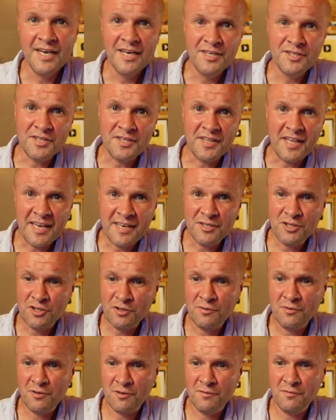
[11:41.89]
So that
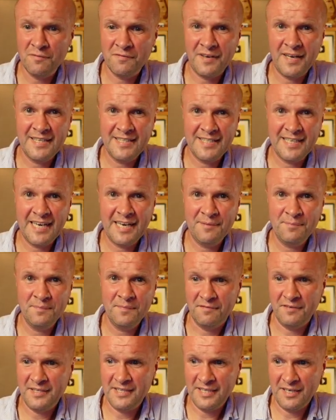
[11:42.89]
Jean-Claude Van Damme
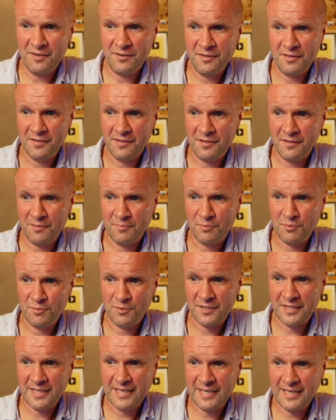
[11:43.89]
video that
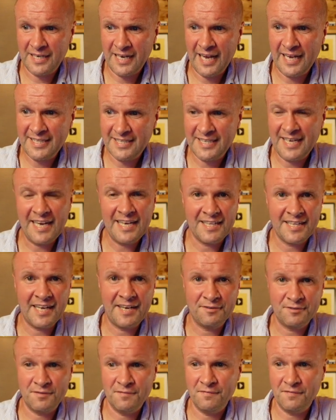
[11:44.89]
brought in
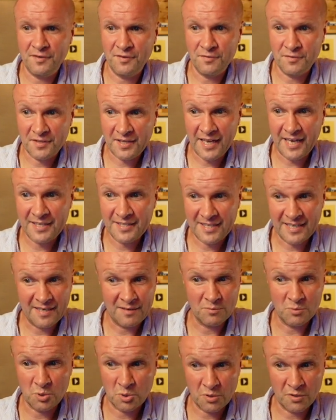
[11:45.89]
88,000 views, that has
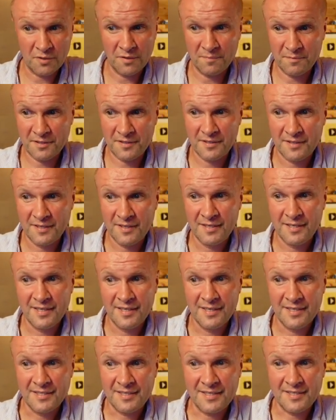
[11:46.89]
now dropped
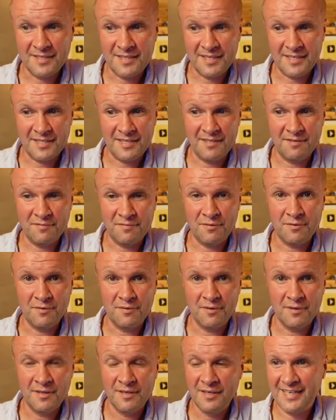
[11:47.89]
to
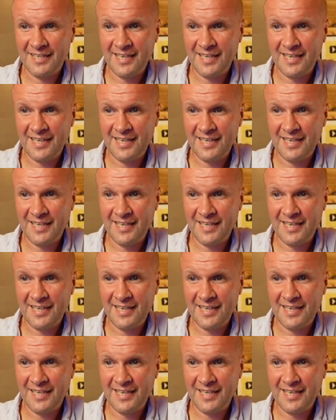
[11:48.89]
64.